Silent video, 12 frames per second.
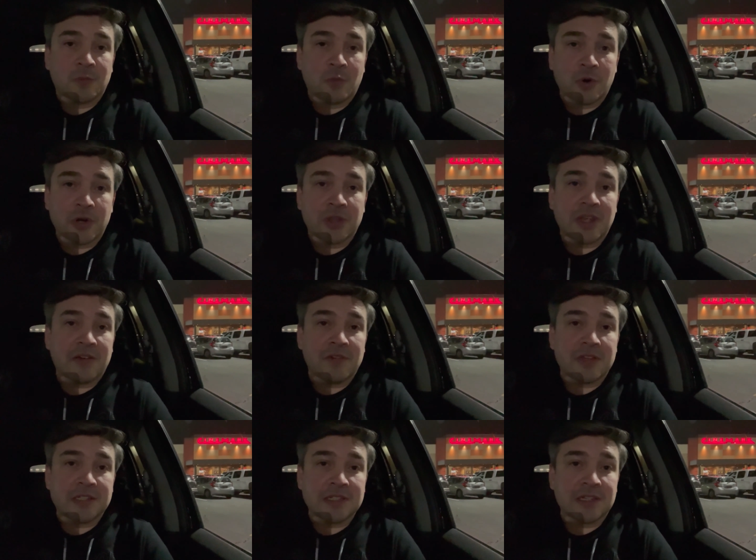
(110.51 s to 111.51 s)
worth every
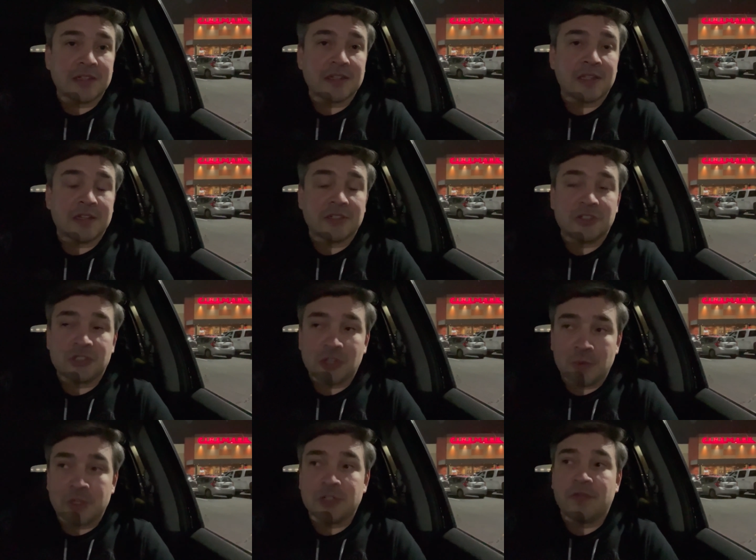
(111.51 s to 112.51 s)
cent. It is so
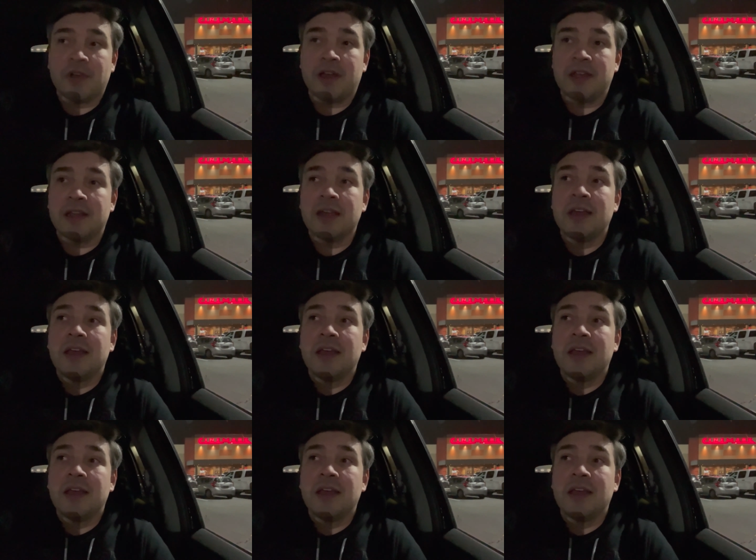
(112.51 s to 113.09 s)
much fun.